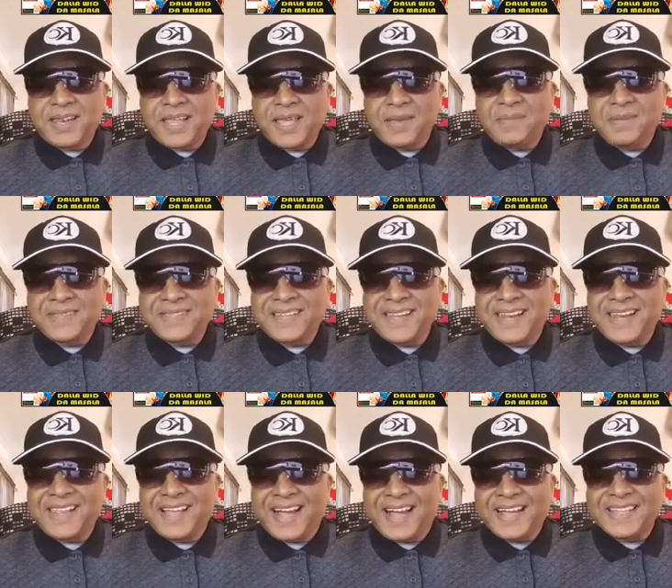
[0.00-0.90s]
name is
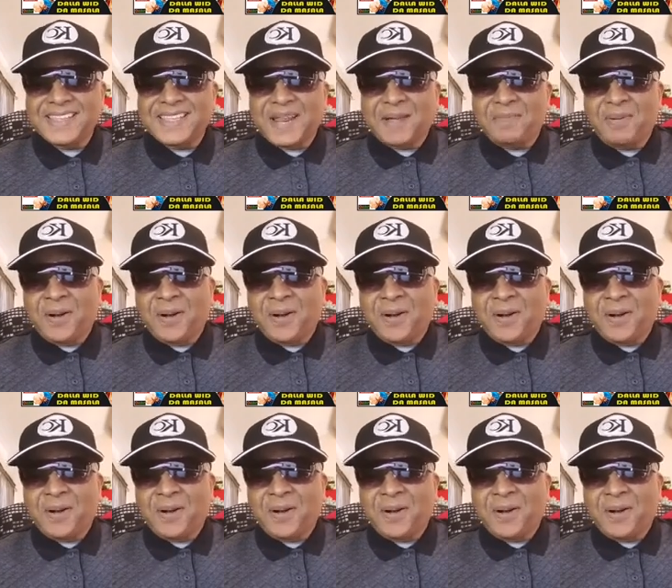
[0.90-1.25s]
ready. Andhra.